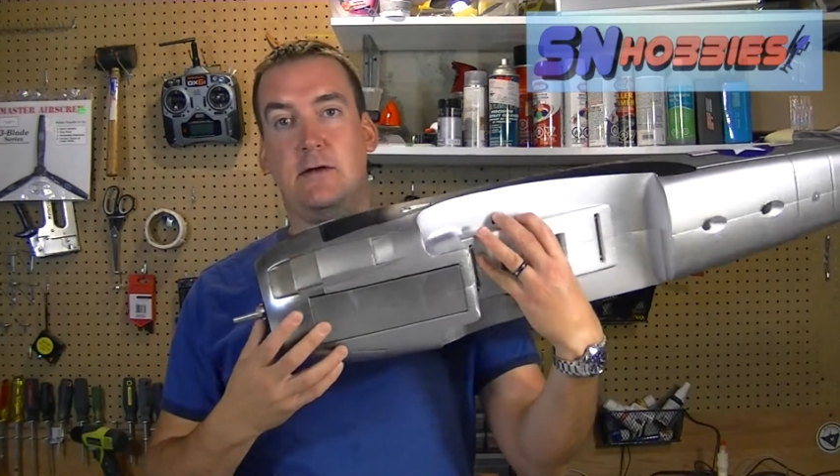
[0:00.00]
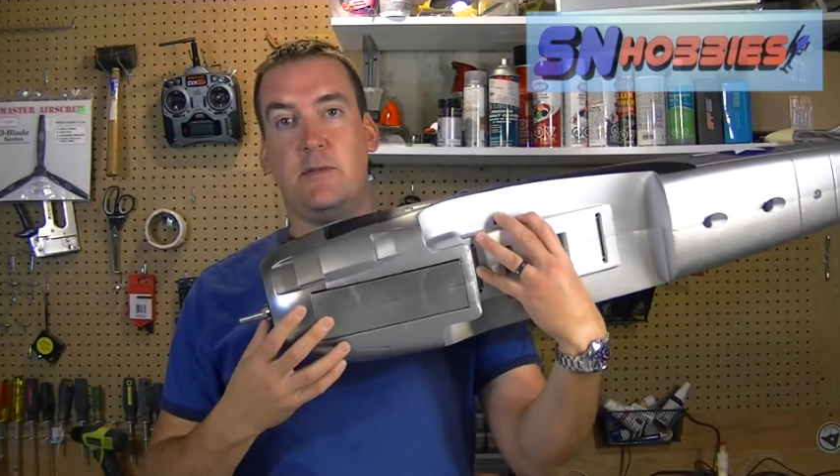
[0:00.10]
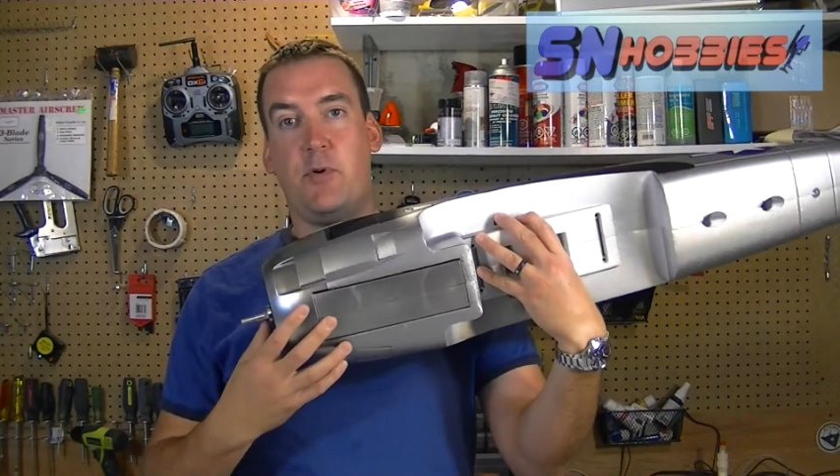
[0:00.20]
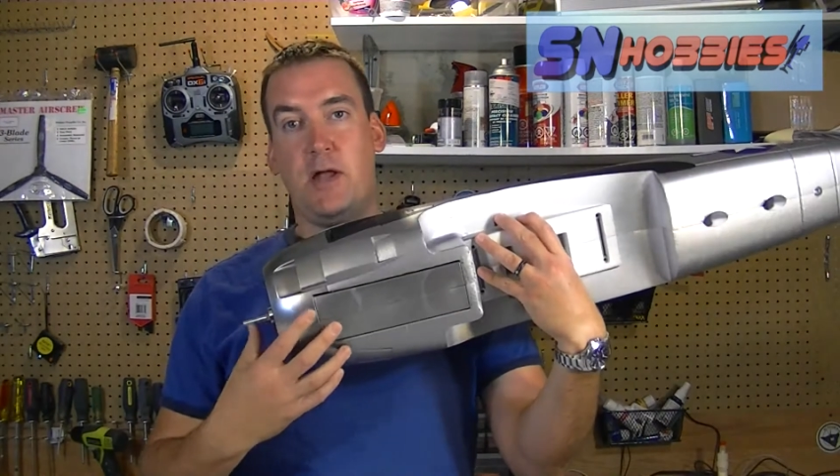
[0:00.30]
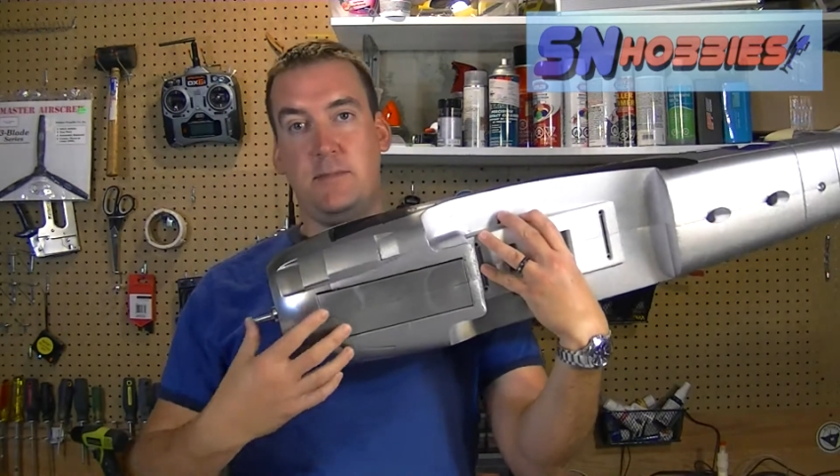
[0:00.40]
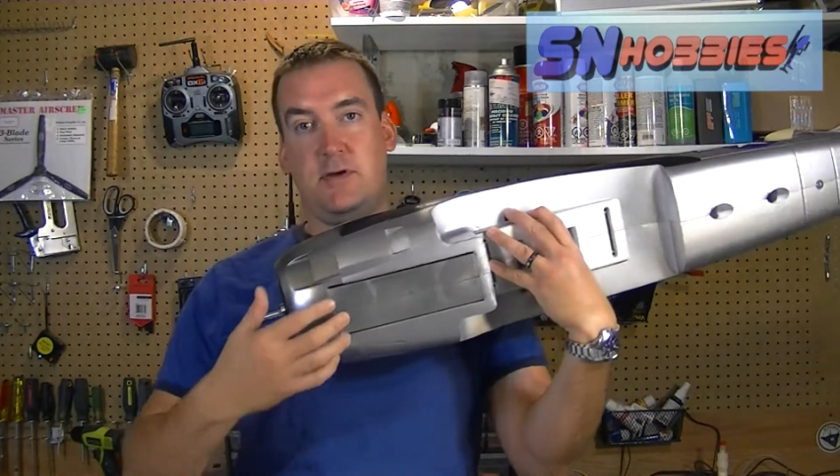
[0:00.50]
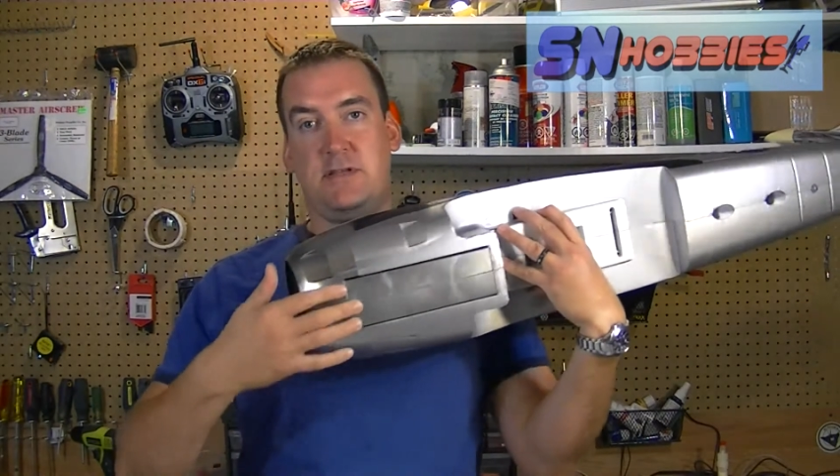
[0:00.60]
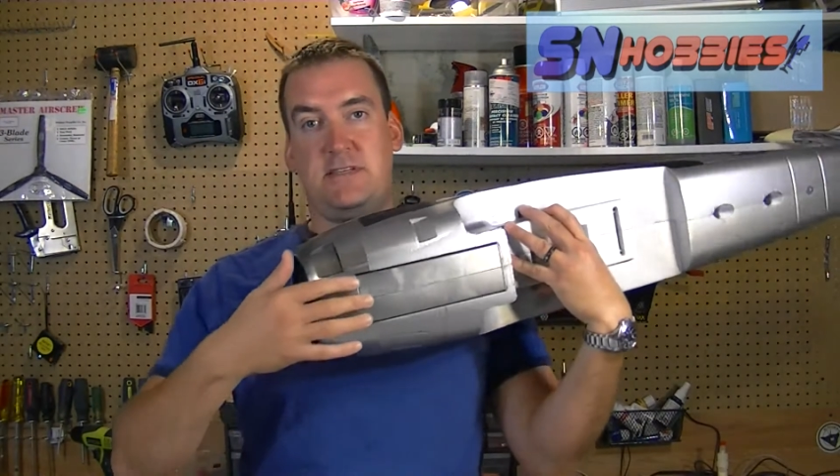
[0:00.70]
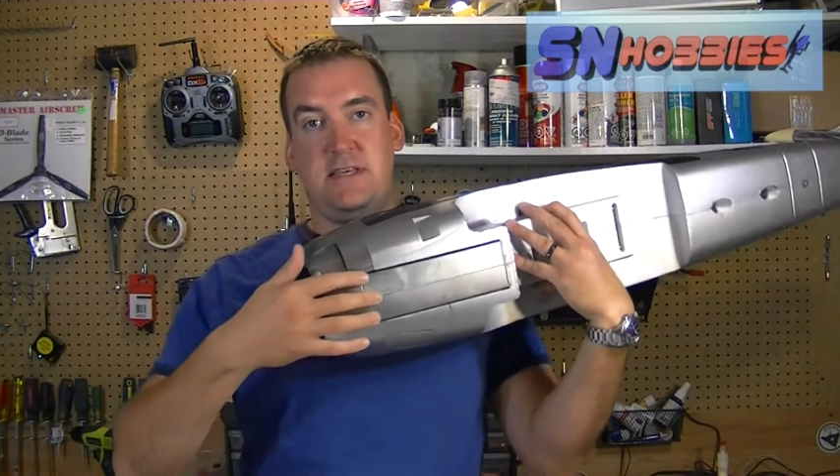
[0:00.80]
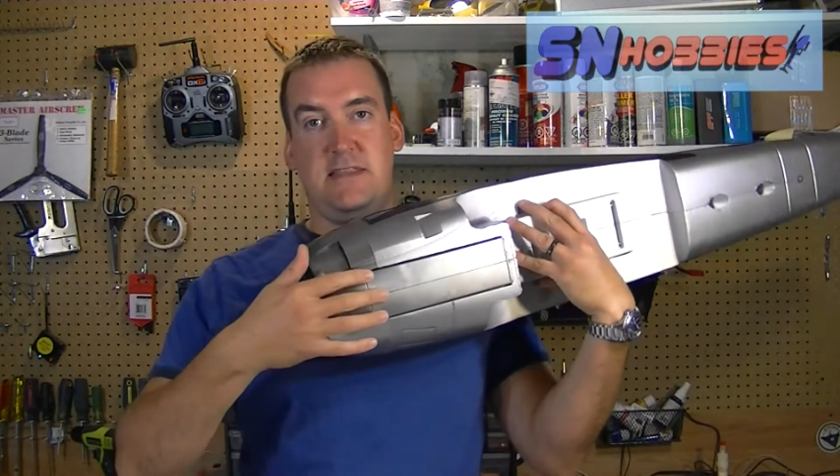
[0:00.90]
on the bottom you can
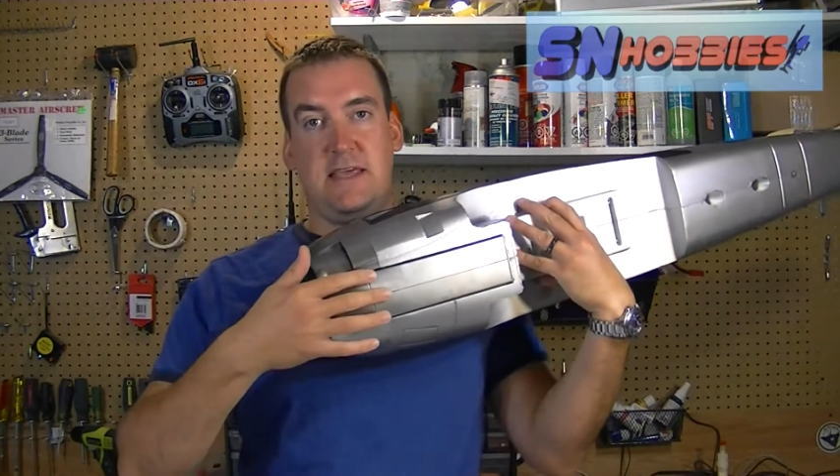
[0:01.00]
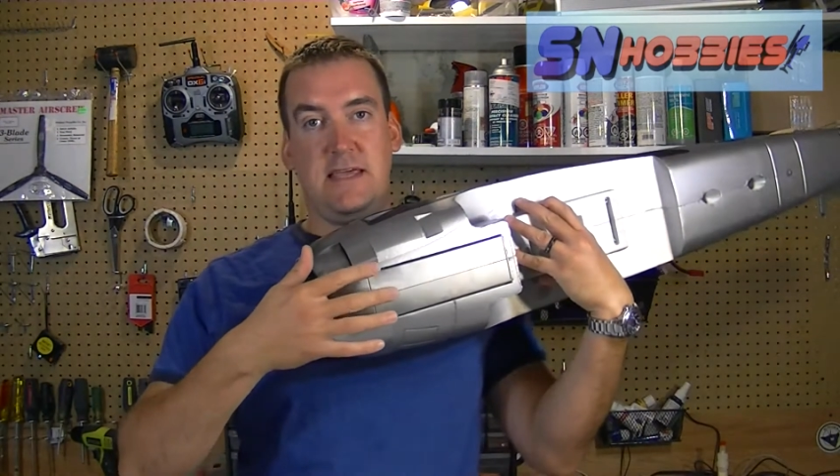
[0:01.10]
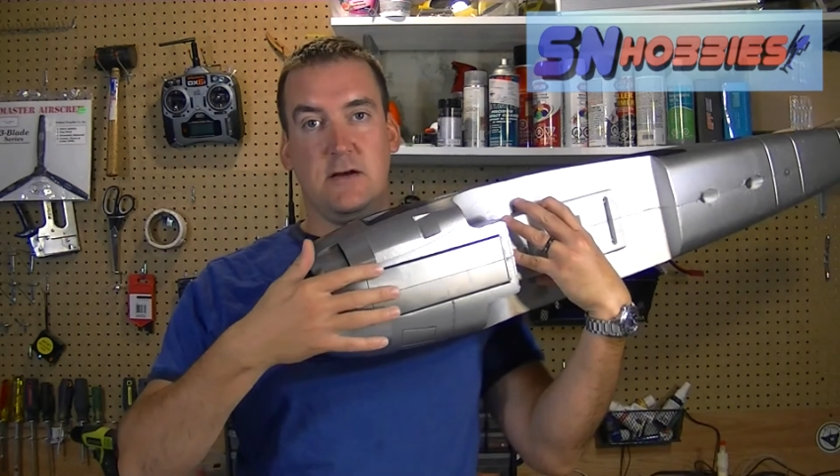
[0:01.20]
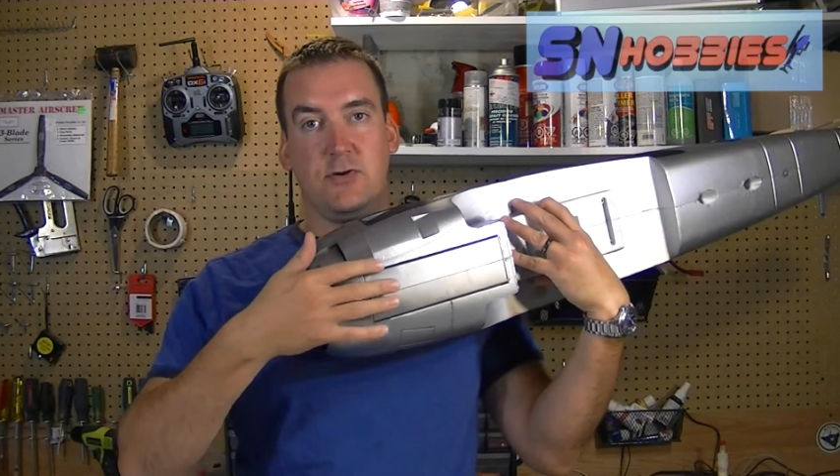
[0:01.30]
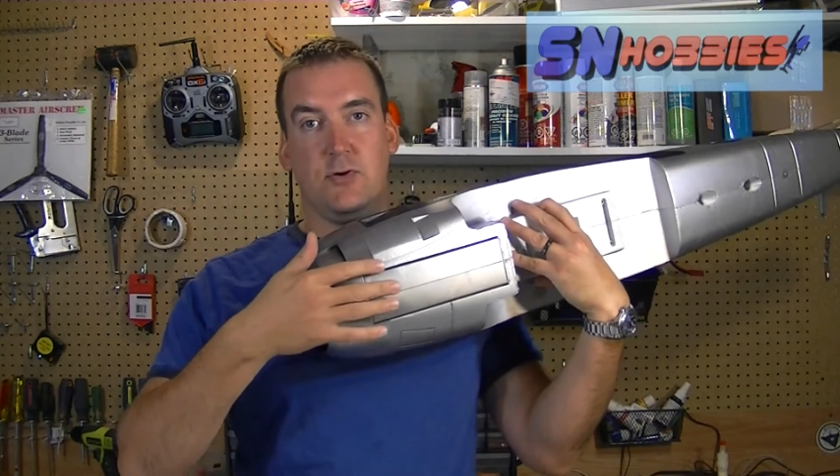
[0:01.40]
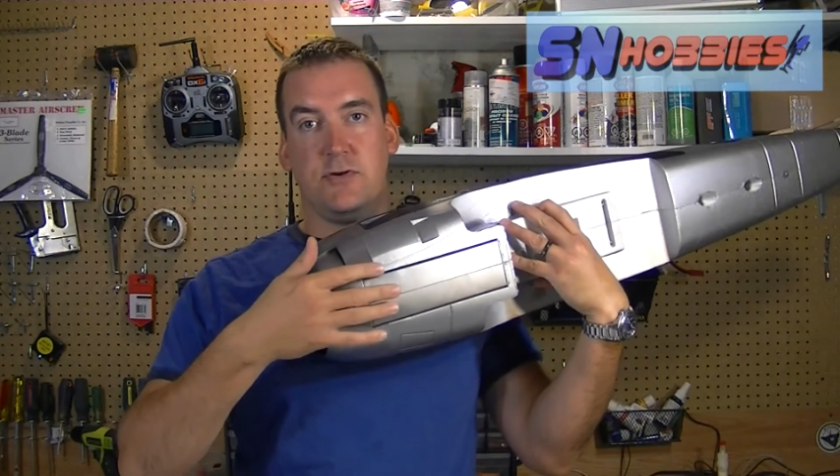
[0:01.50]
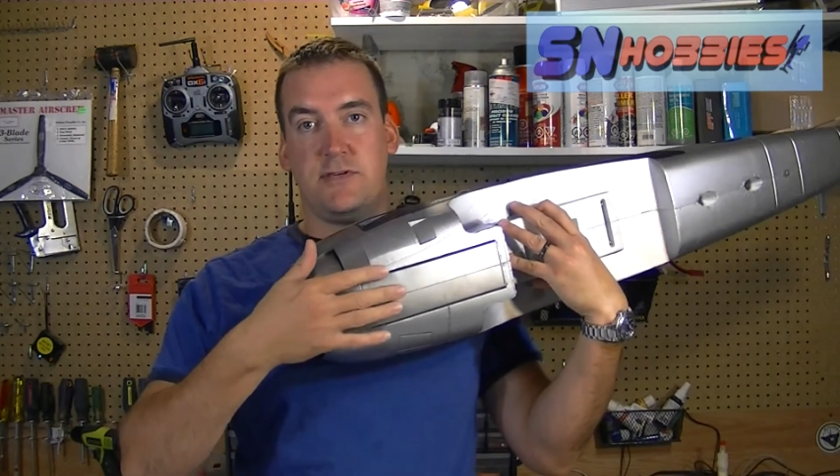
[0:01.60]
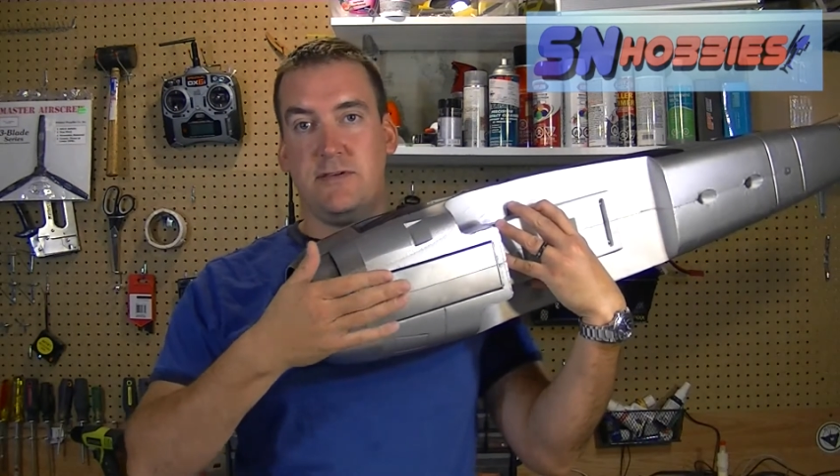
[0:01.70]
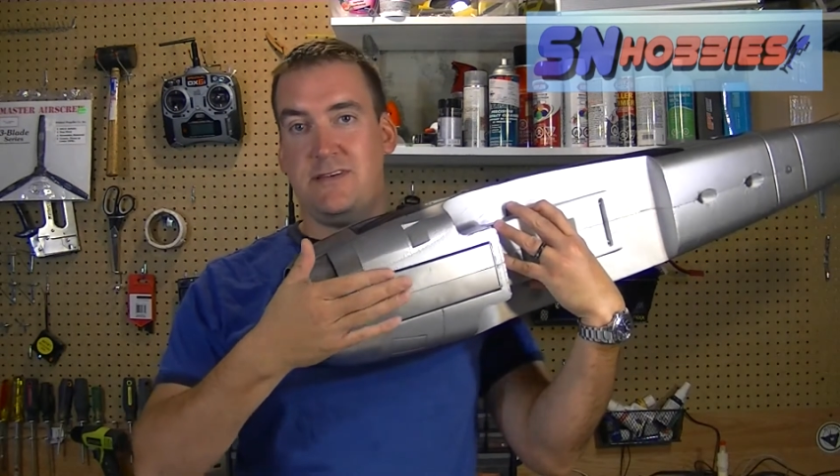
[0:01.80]
see the gear doors there.